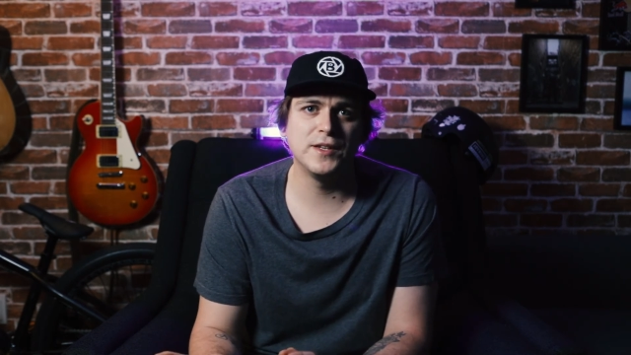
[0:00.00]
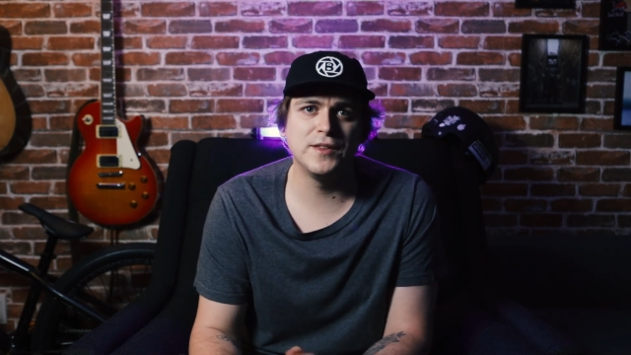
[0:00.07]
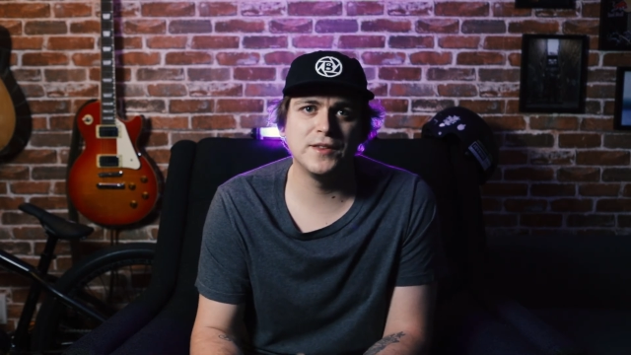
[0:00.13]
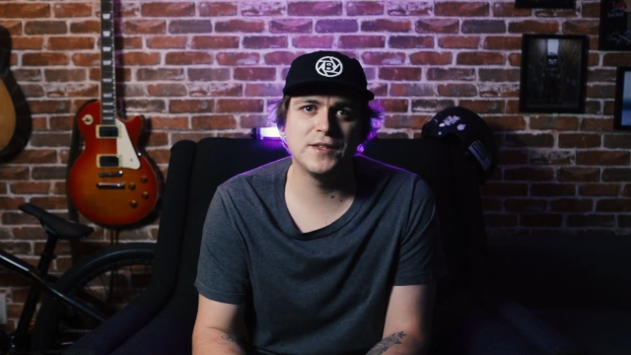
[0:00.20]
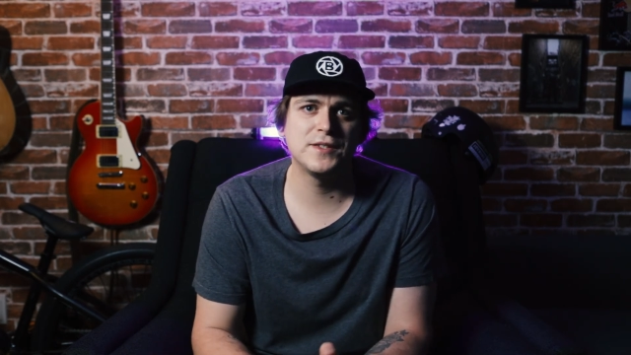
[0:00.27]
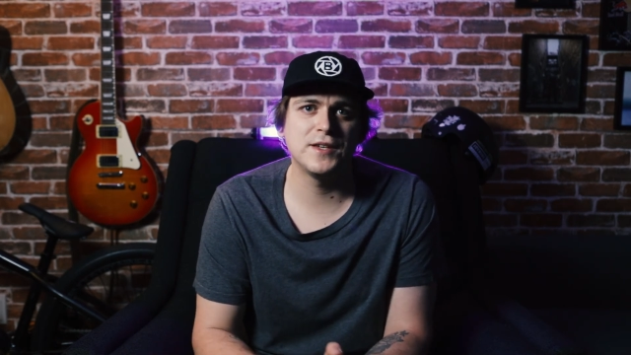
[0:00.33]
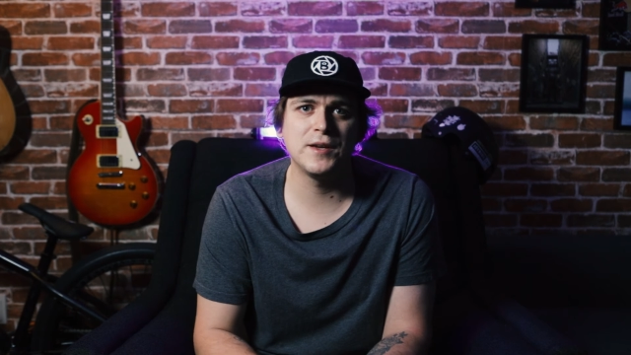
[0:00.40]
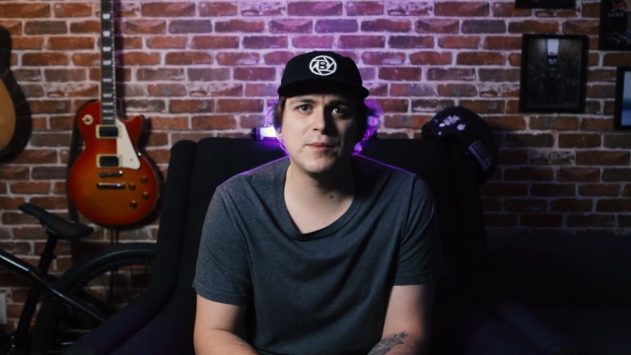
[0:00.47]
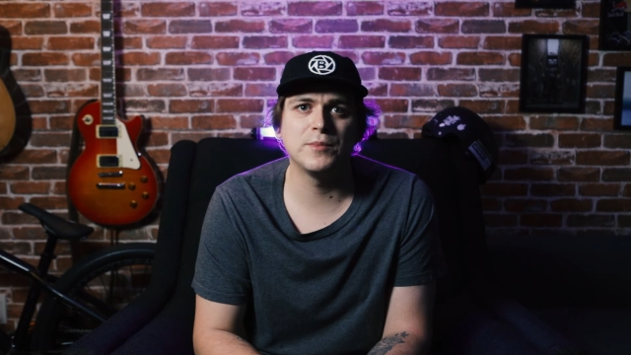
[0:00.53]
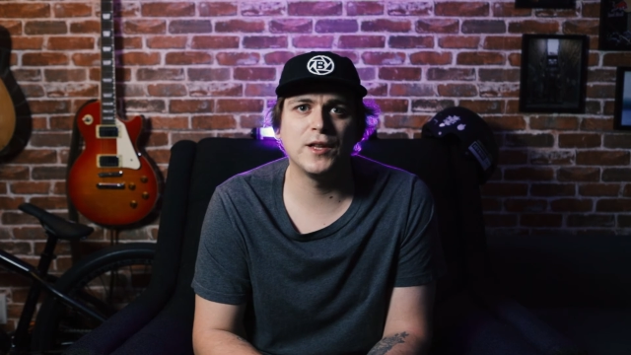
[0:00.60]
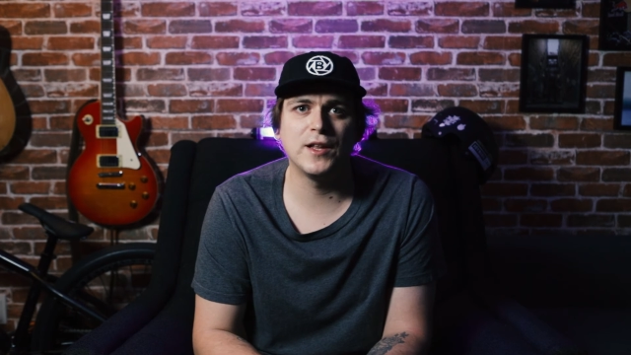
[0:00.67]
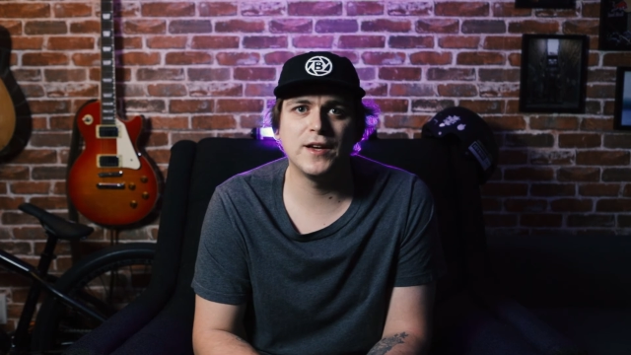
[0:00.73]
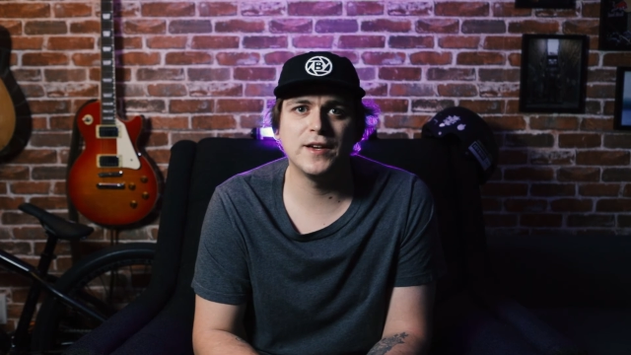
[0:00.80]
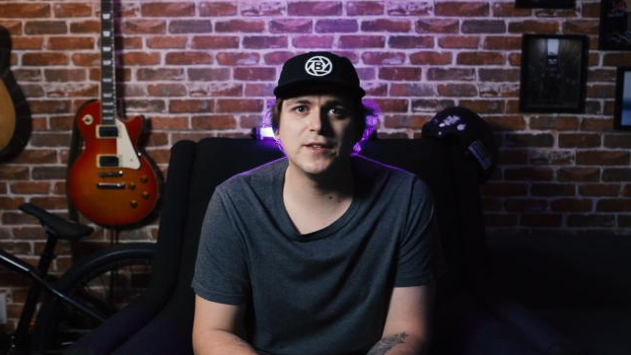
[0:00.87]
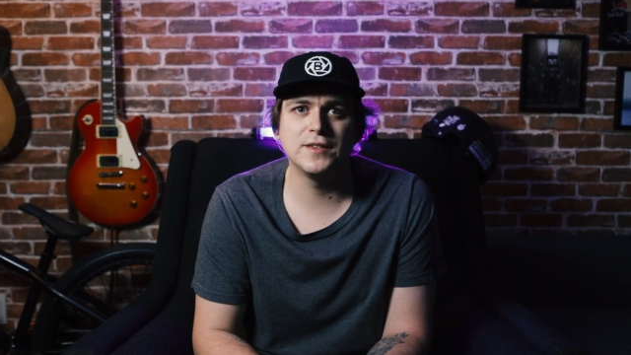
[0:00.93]
in the same
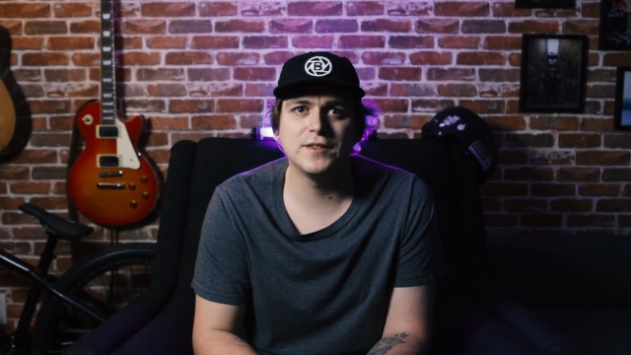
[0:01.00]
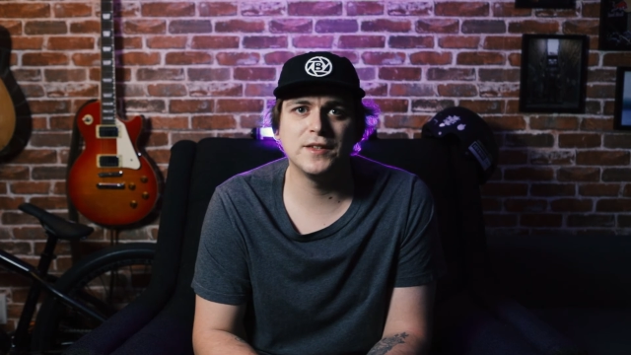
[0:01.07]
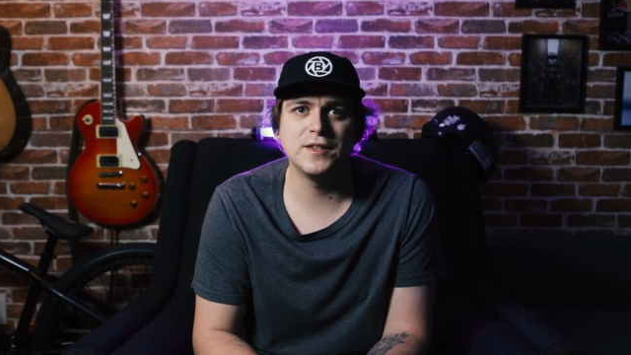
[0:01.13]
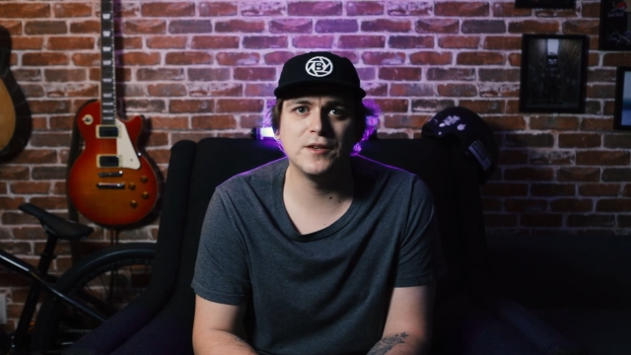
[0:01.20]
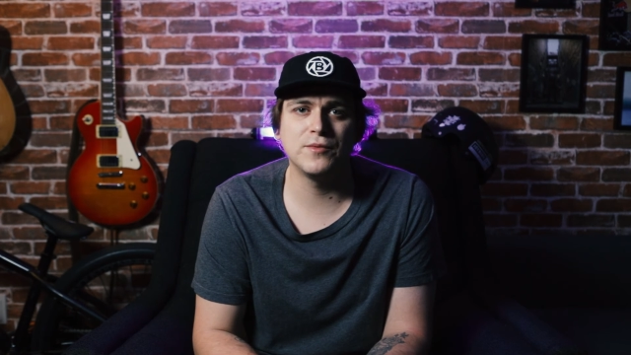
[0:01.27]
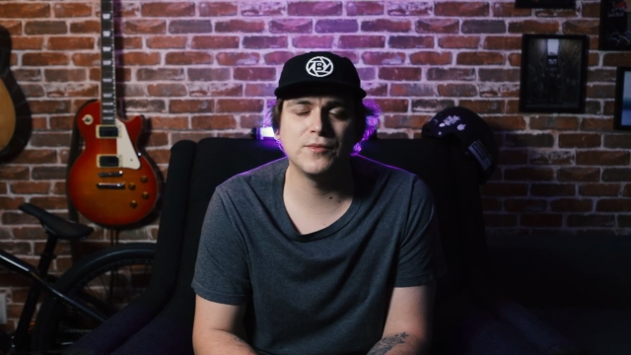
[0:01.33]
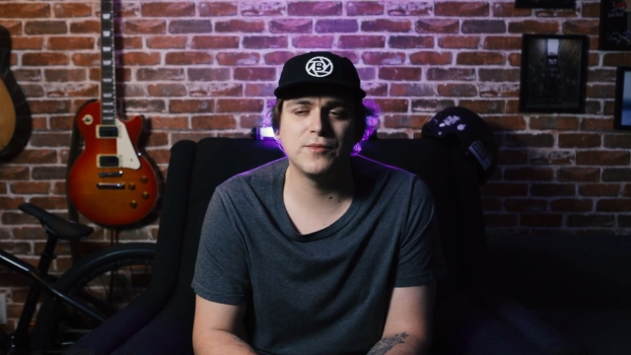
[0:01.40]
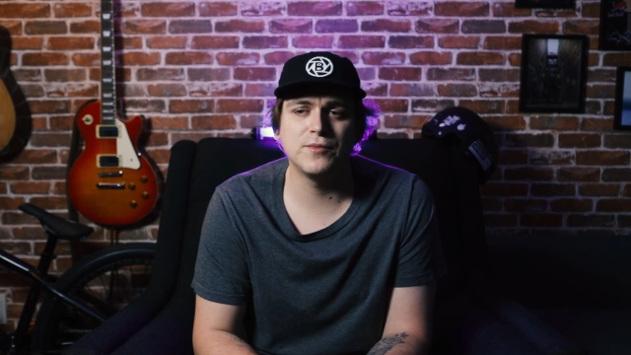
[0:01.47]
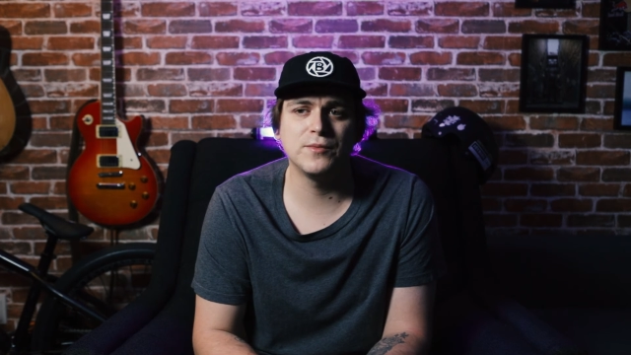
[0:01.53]
line if